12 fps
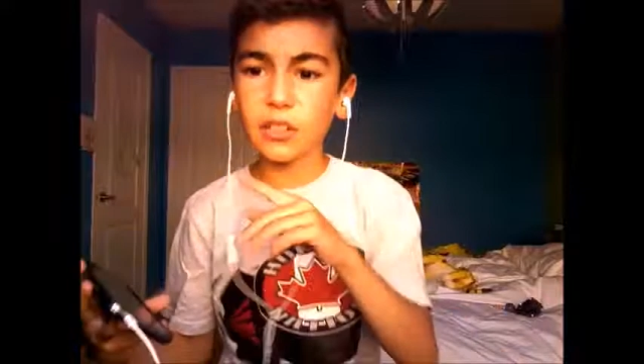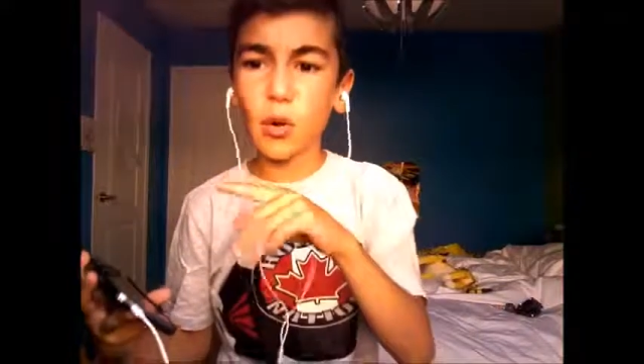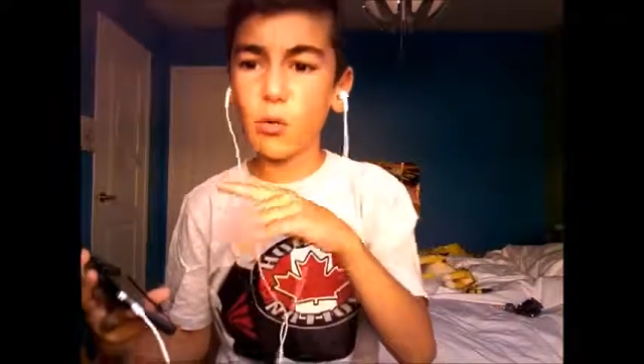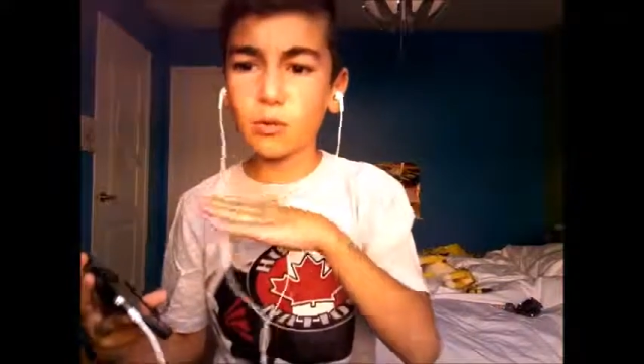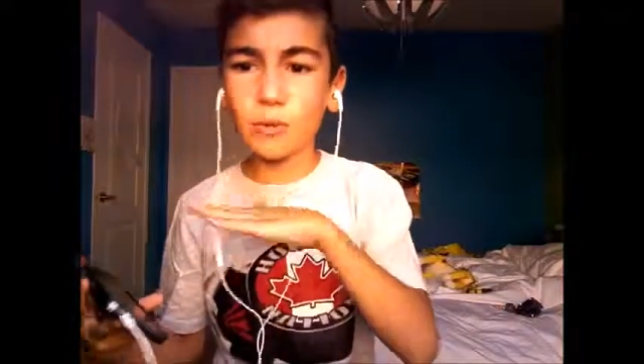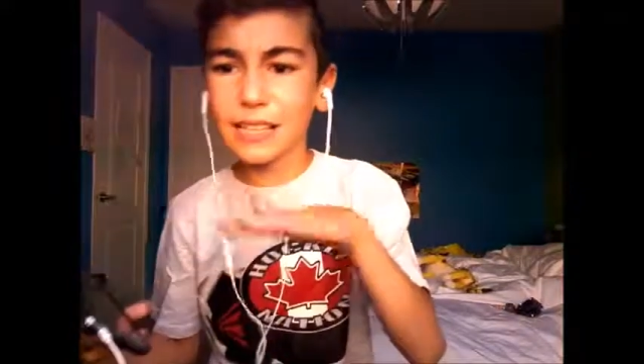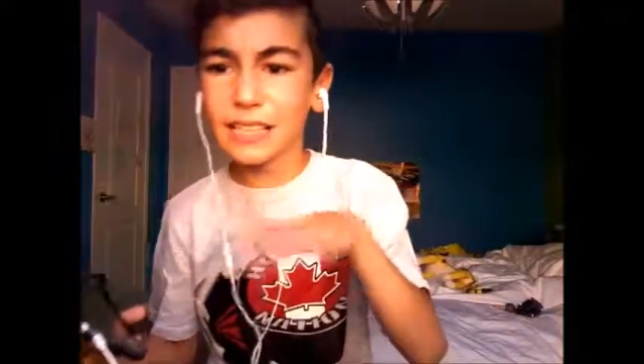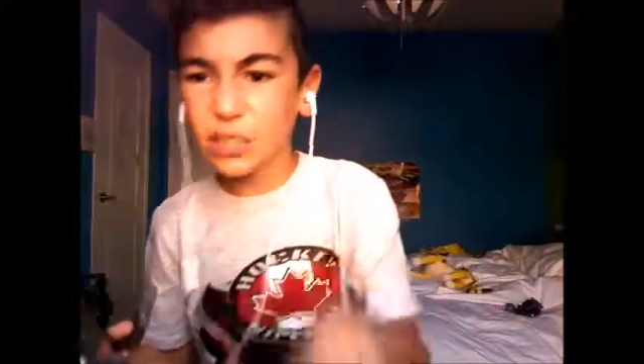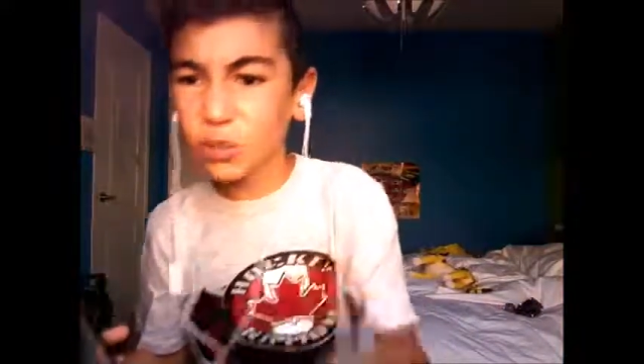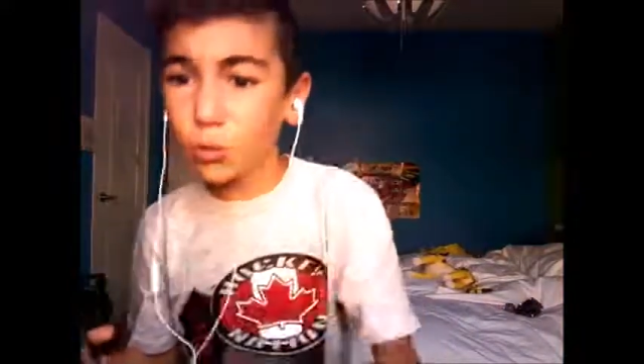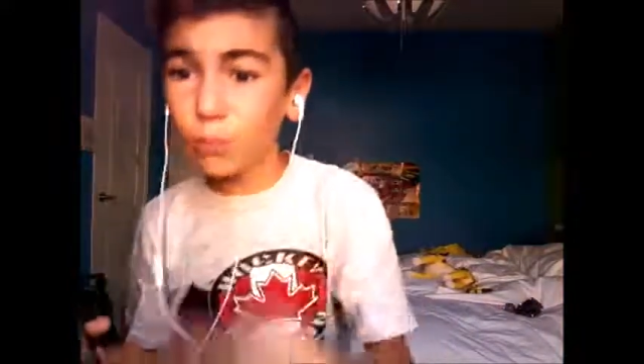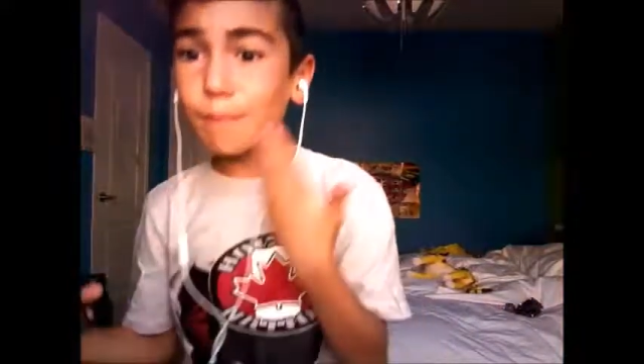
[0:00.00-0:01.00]
No, it's
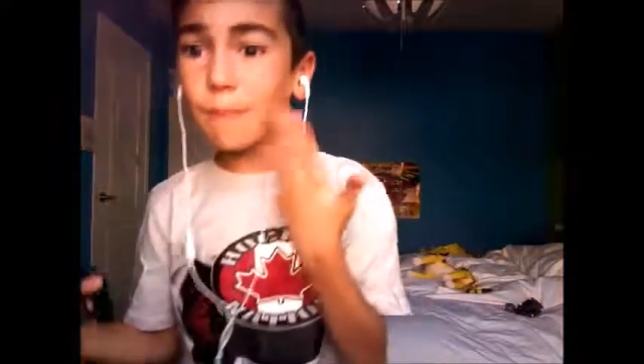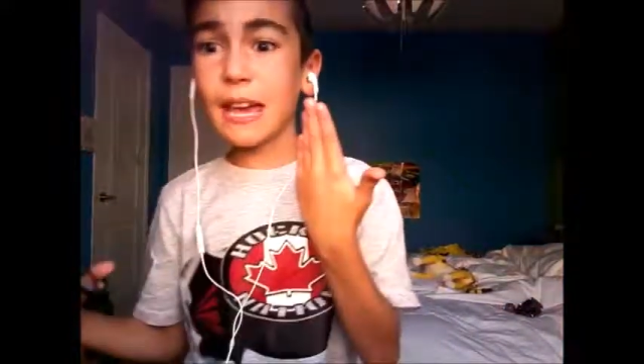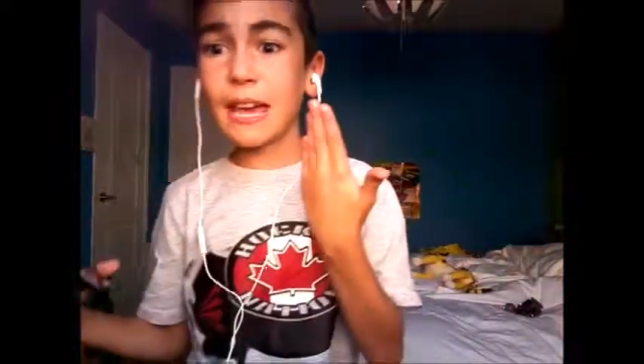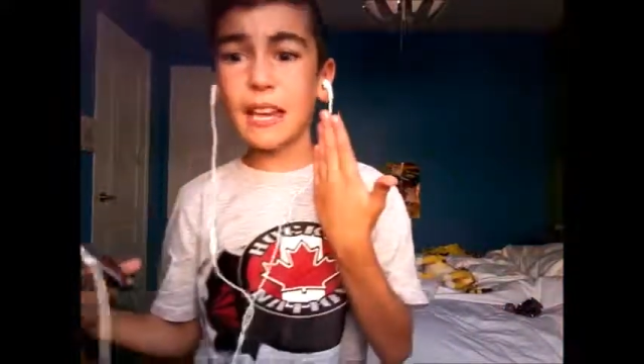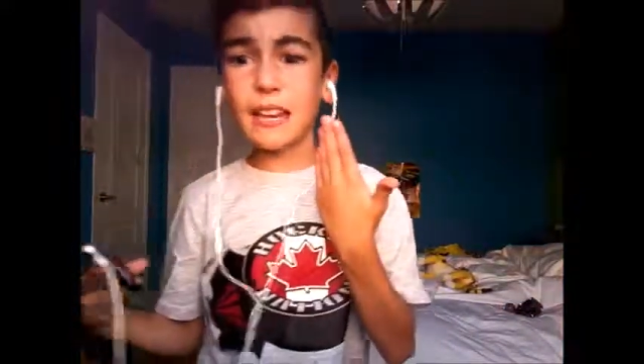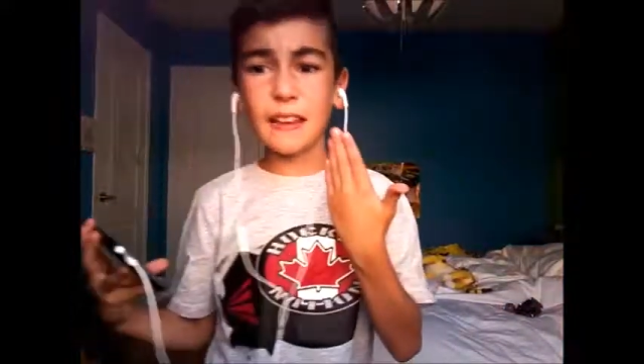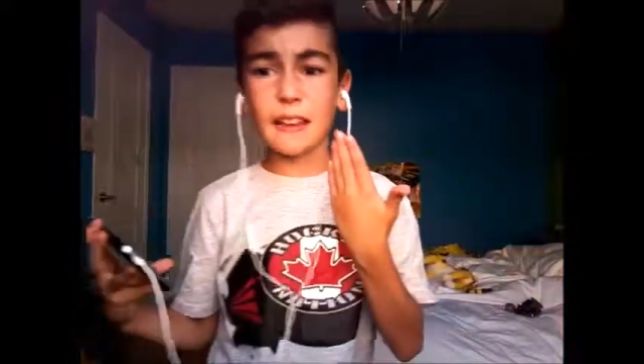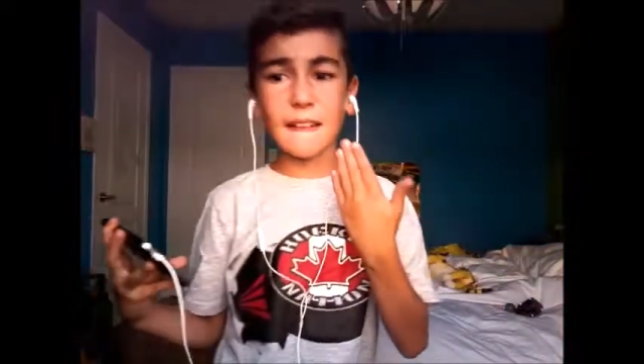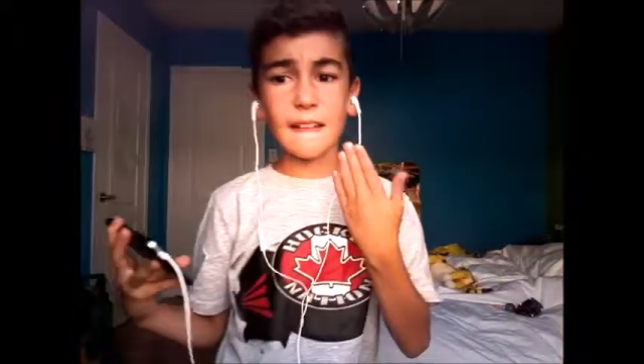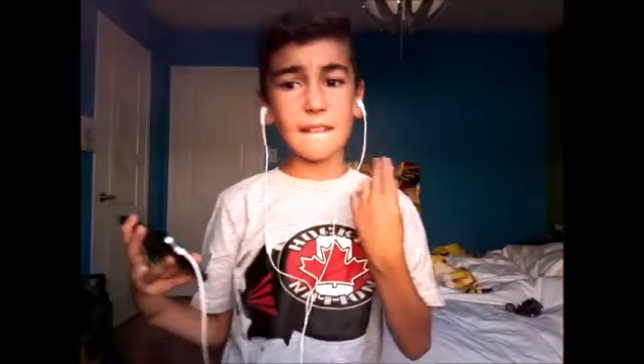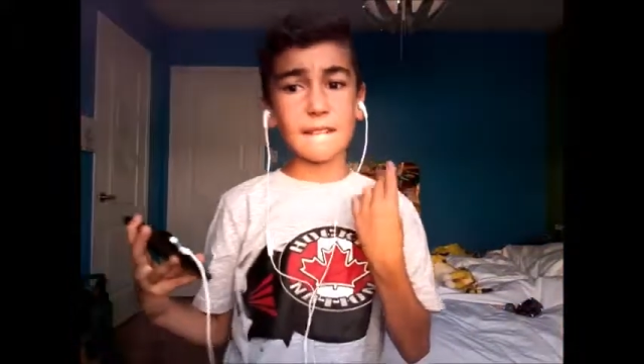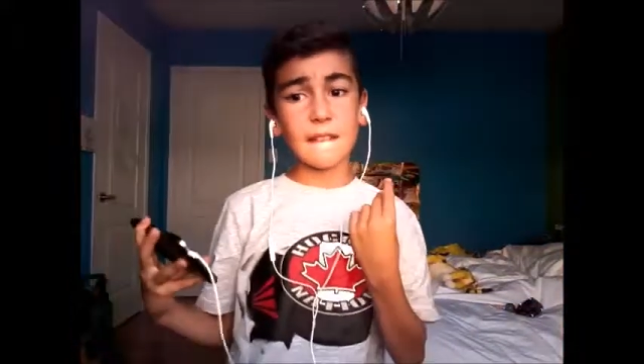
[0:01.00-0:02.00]
Rascal, man.
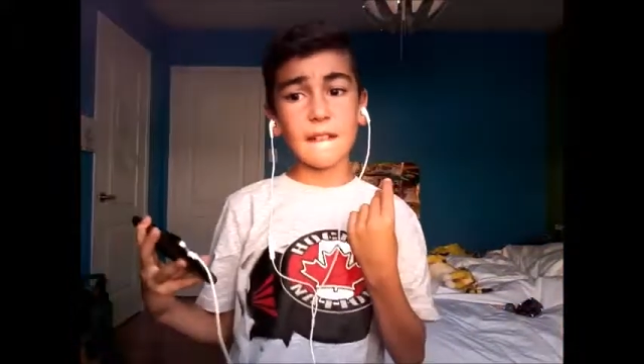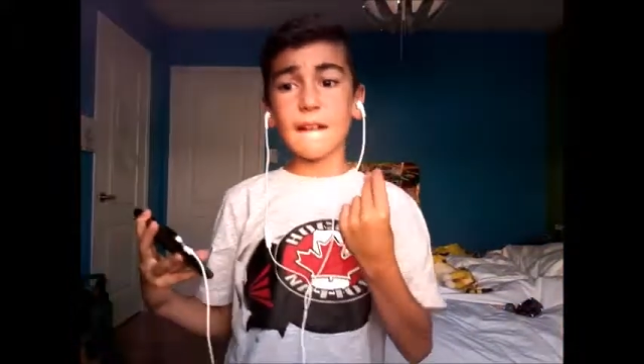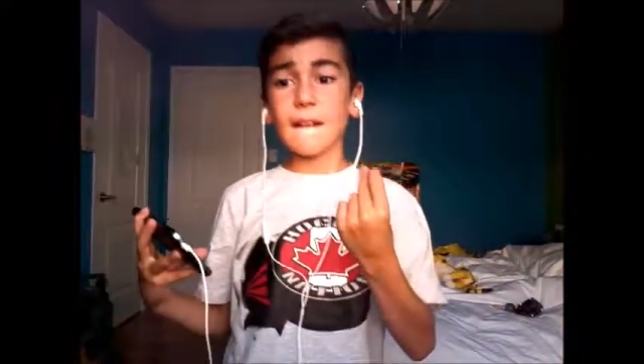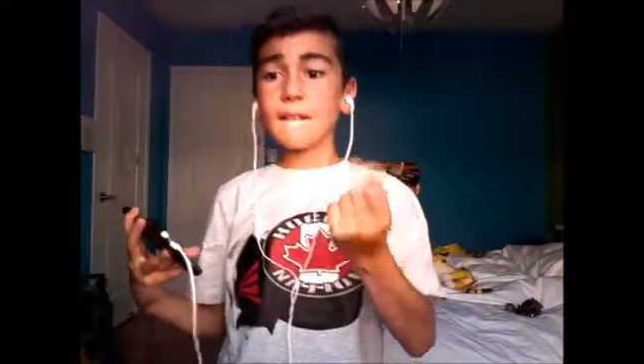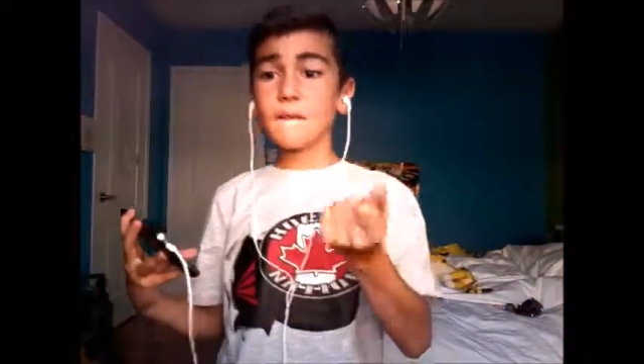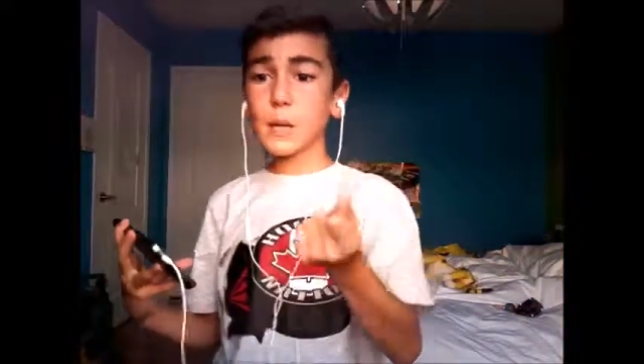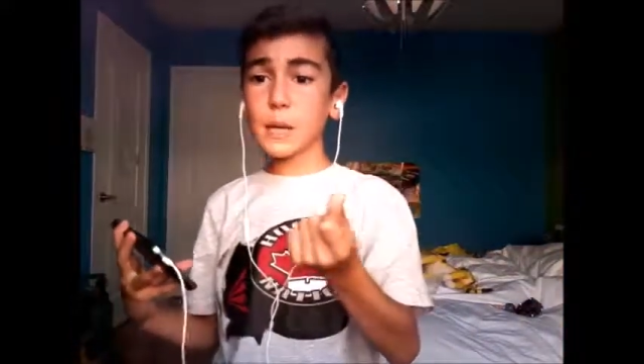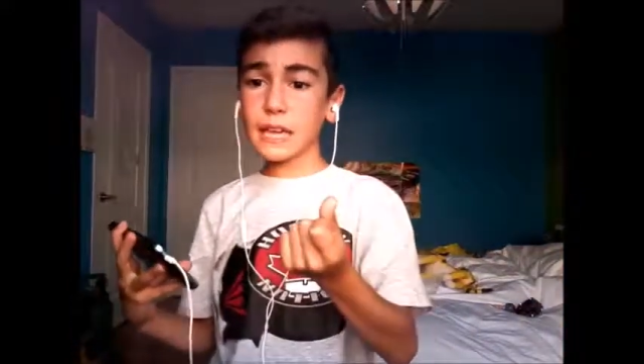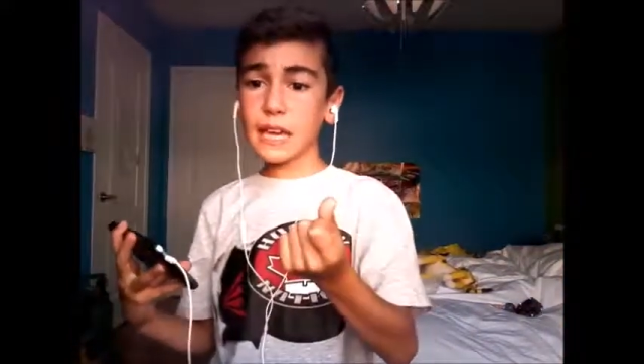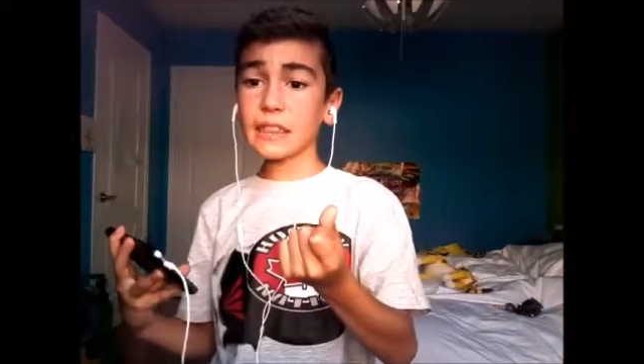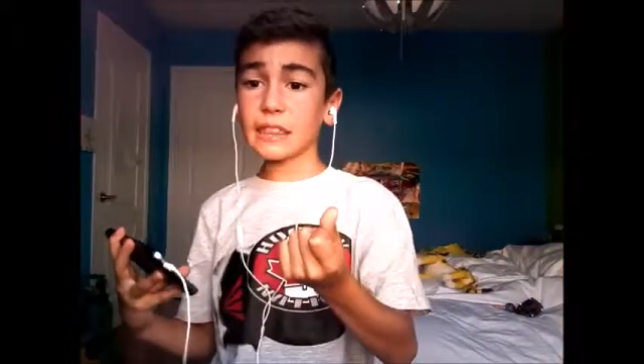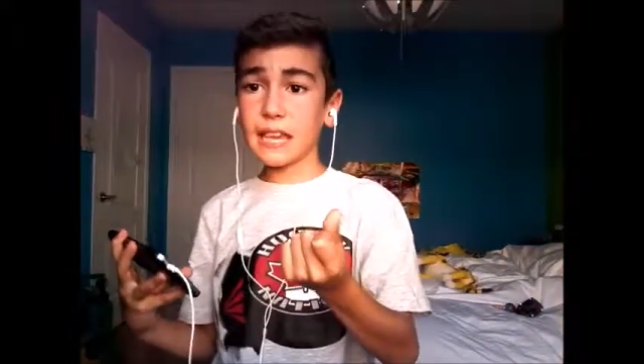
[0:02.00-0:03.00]
But
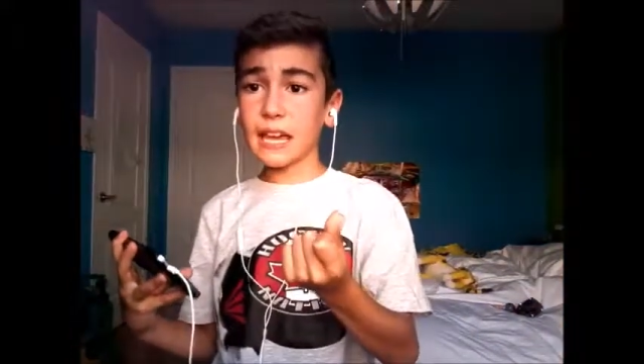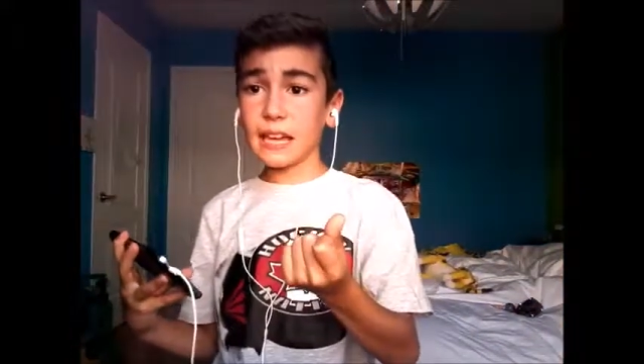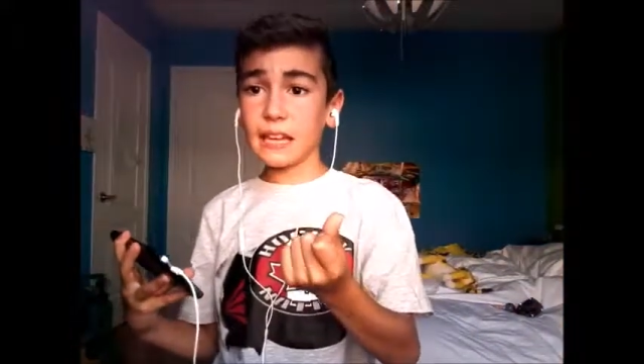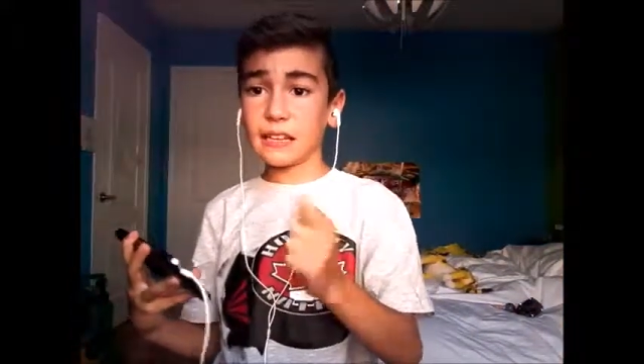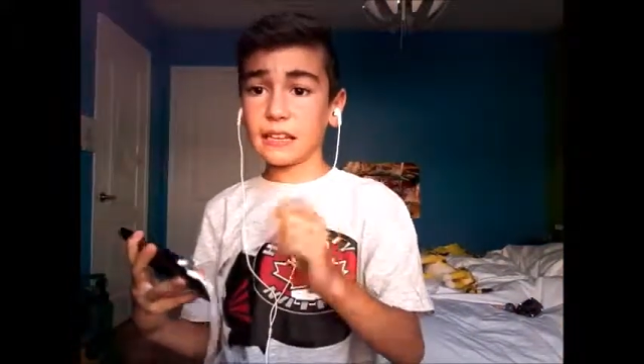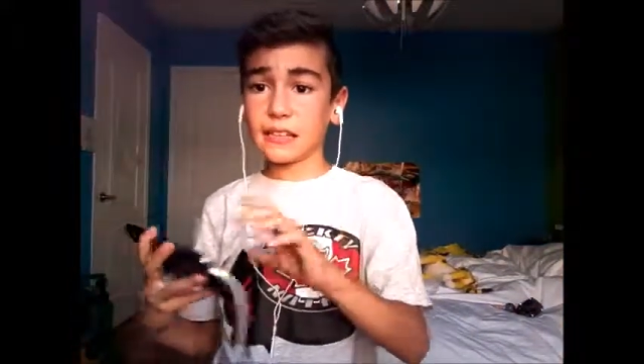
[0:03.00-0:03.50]
get that.